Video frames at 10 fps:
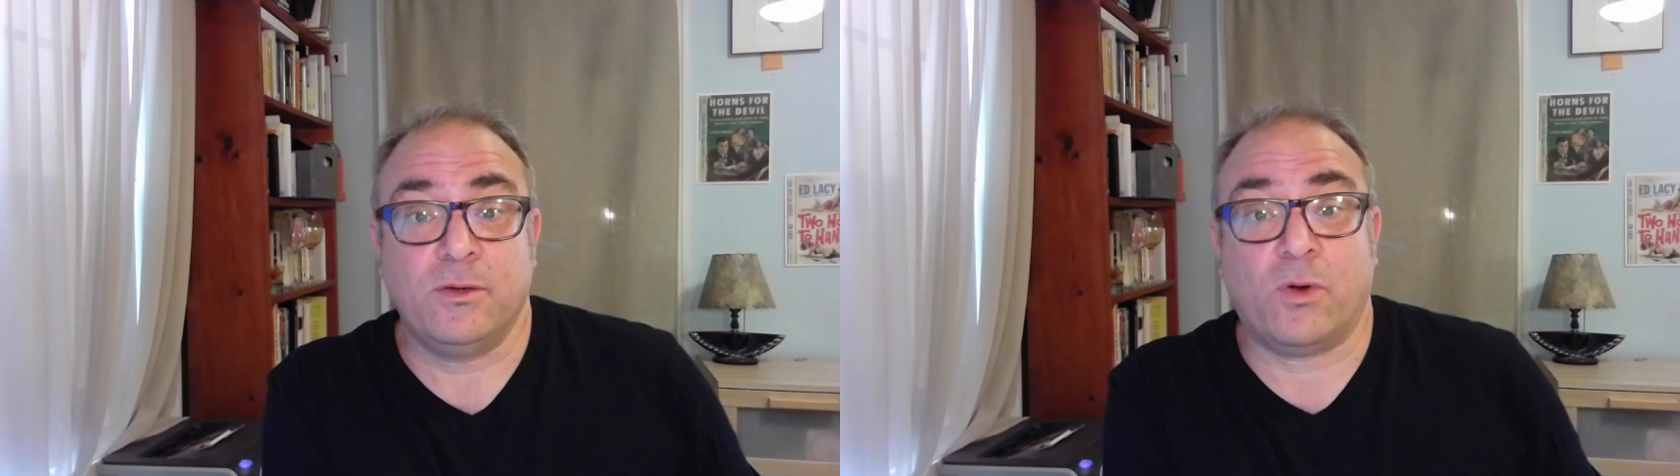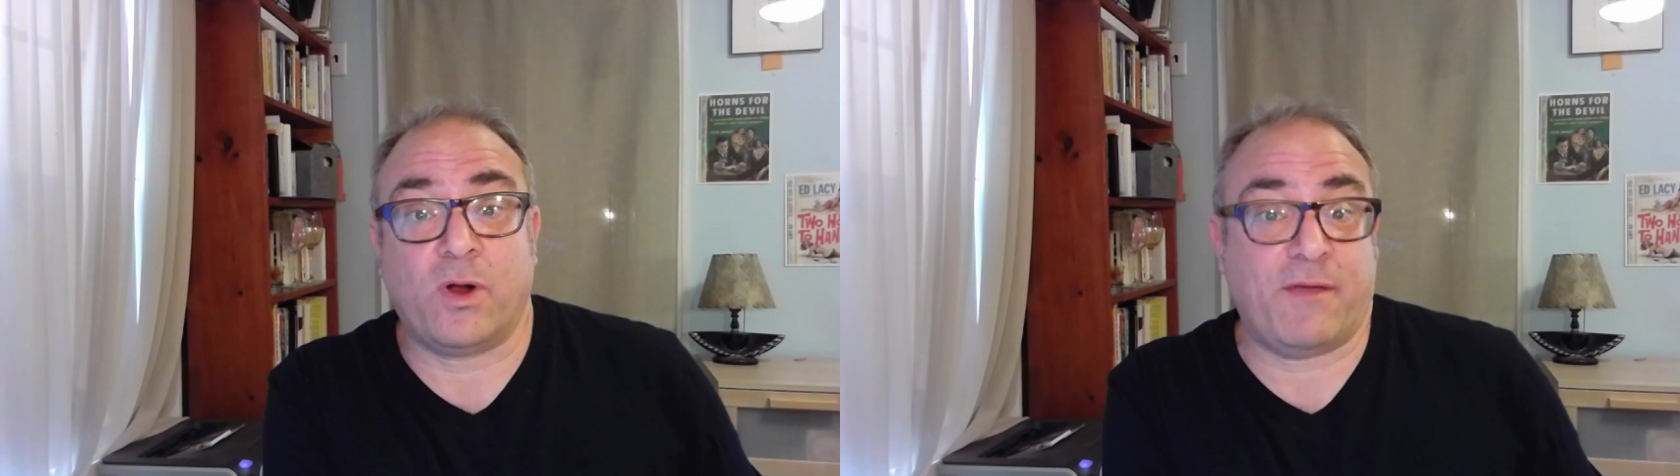
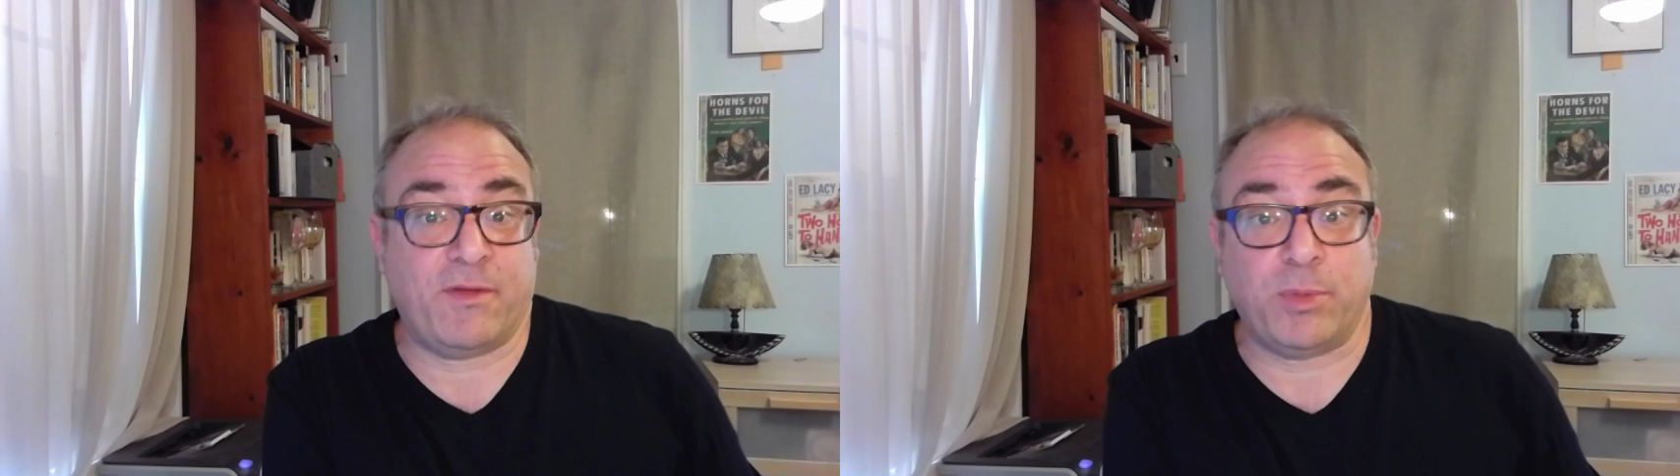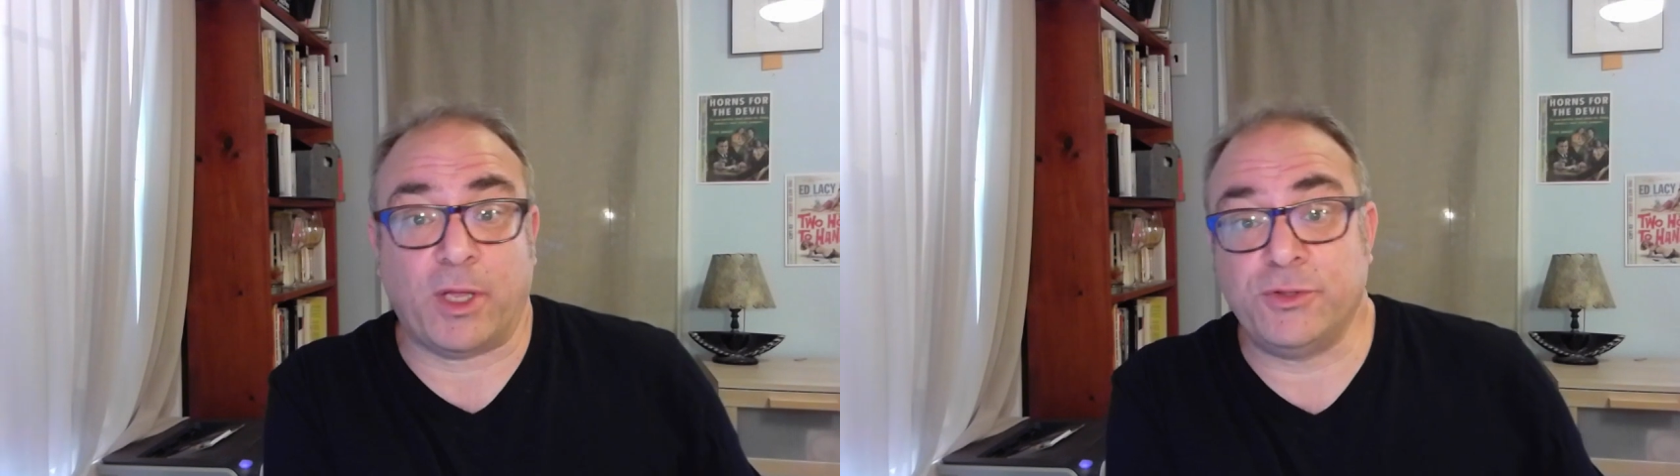or having
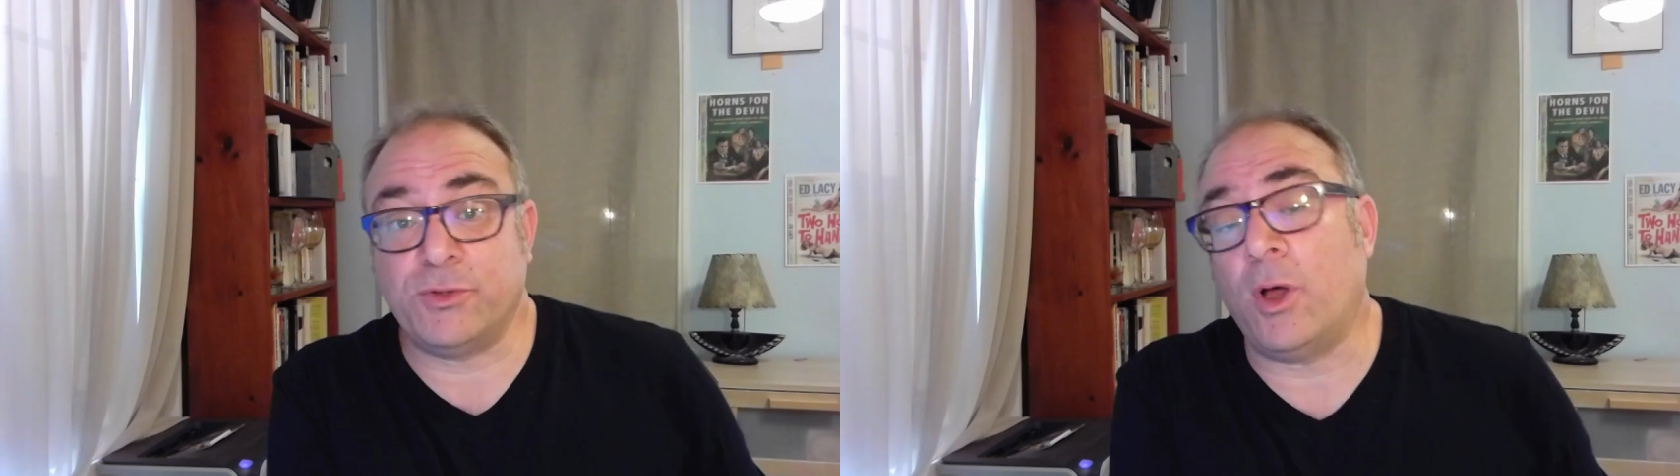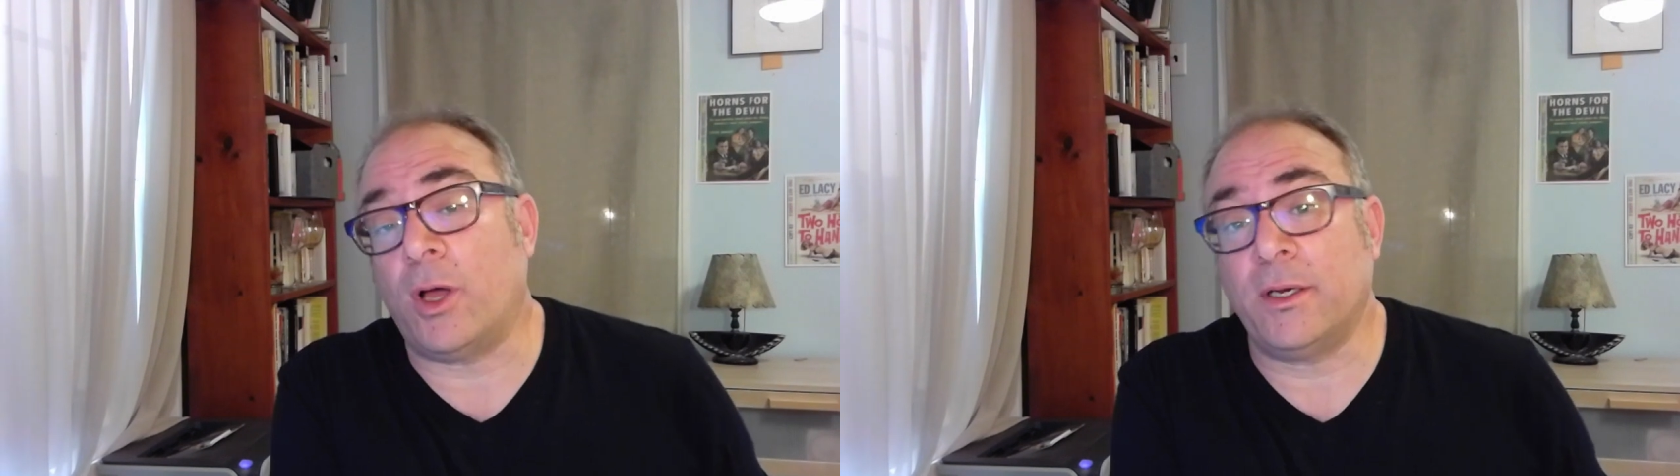blood
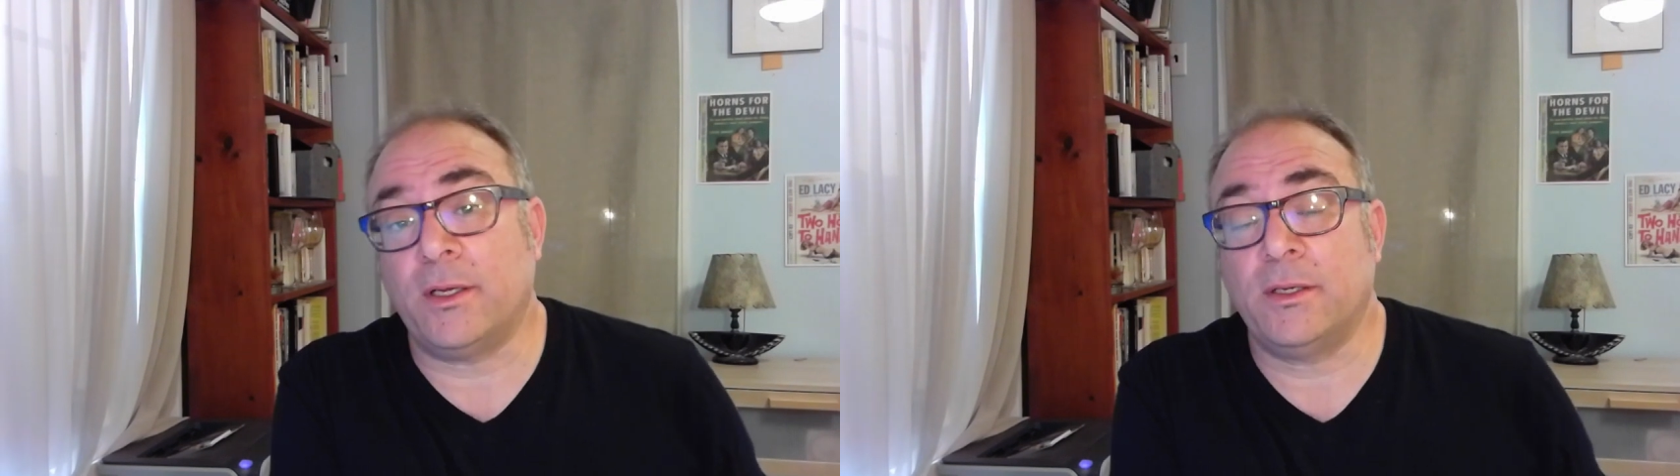drawn.